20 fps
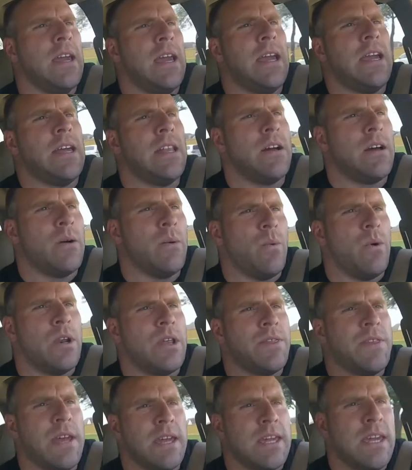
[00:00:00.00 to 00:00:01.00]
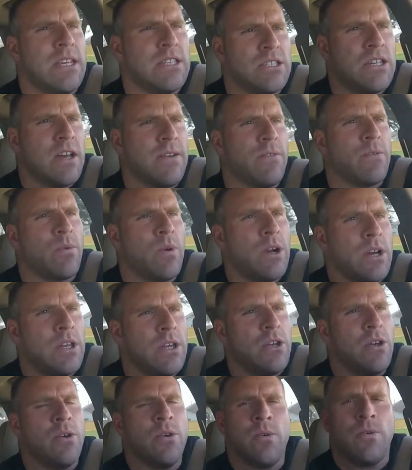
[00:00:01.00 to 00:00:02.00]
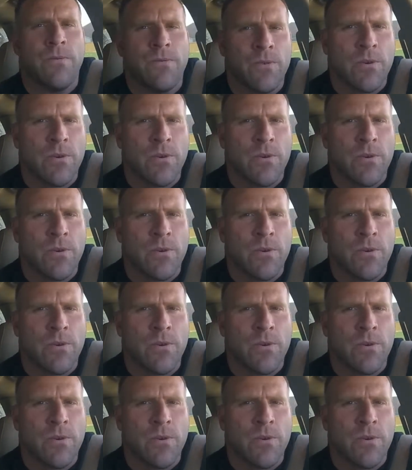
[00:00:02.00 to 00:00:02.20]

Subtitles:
and I want to thank each and every one of you